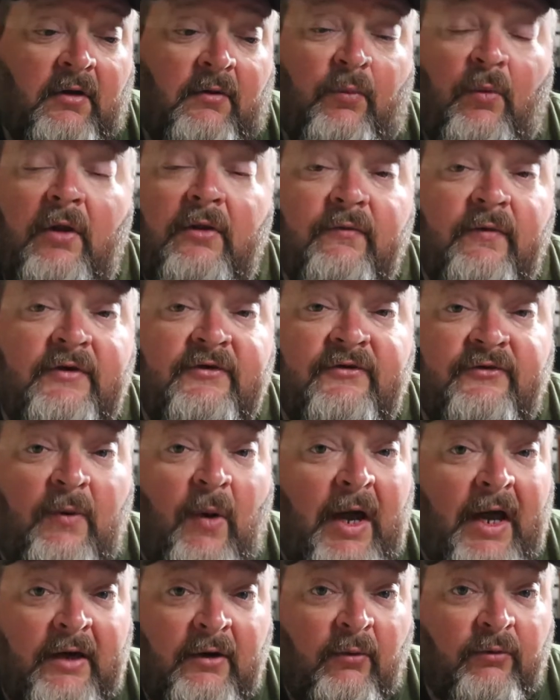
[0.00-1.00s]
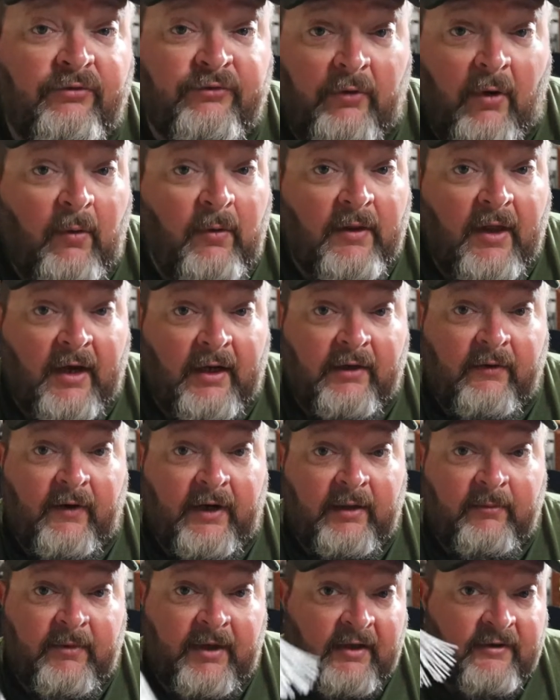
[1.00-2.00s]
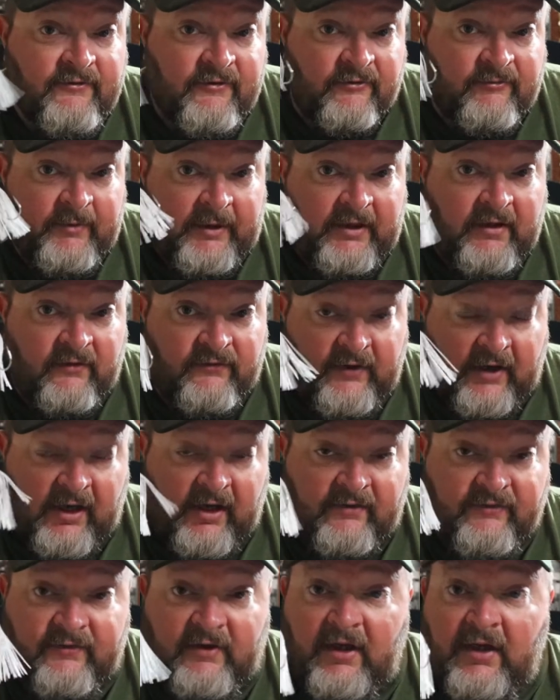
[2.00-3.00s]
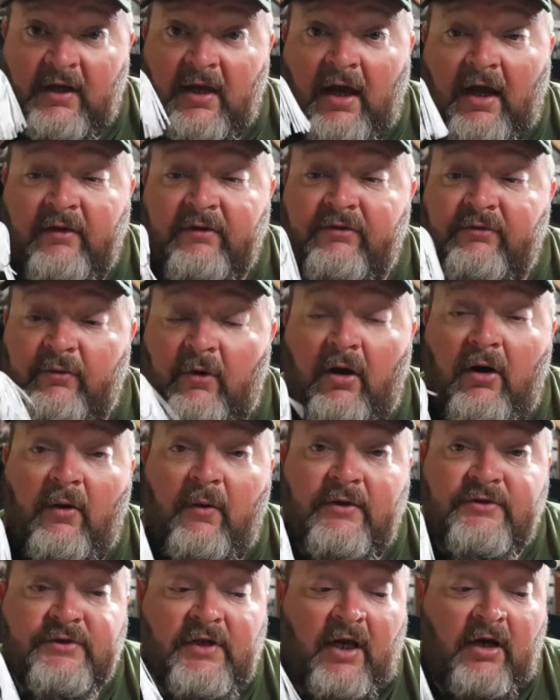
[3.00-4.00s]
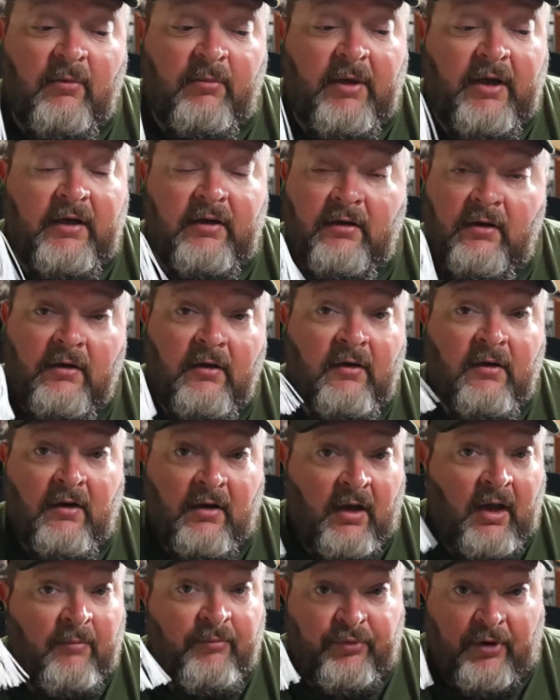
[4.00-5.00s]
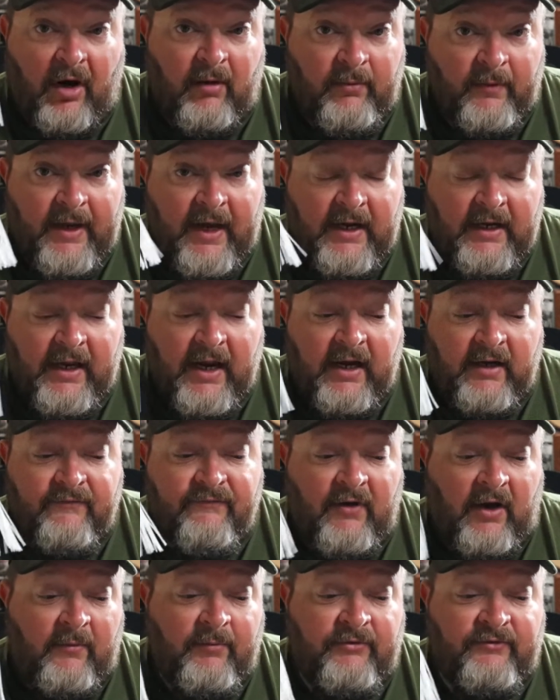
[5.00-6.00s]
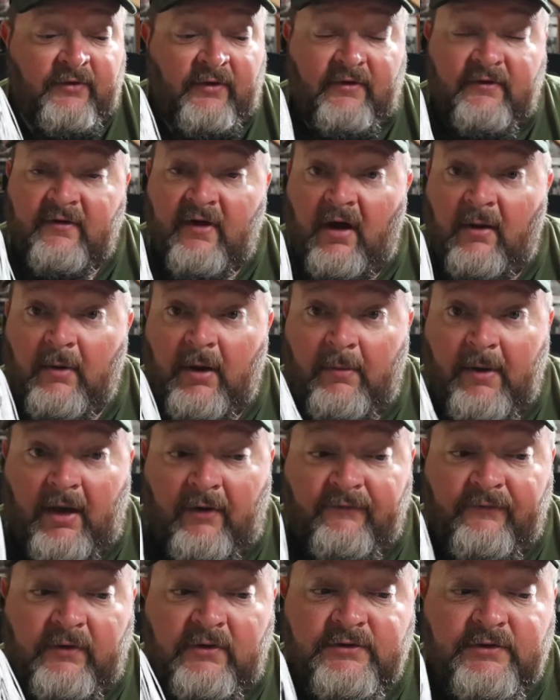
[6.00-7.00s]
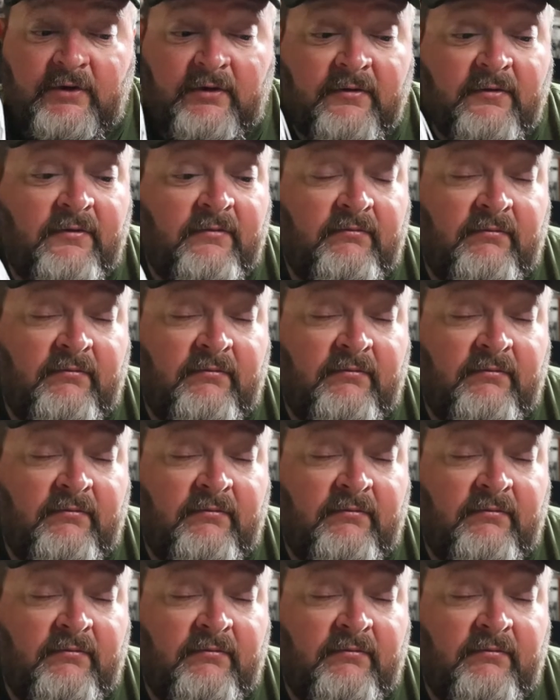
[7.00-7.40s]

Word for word: And one of the reasons why I don't throw a lot of crankbaits is because, like I said, I throw a chatterbait probably 80-85% of the time I'm out fishing.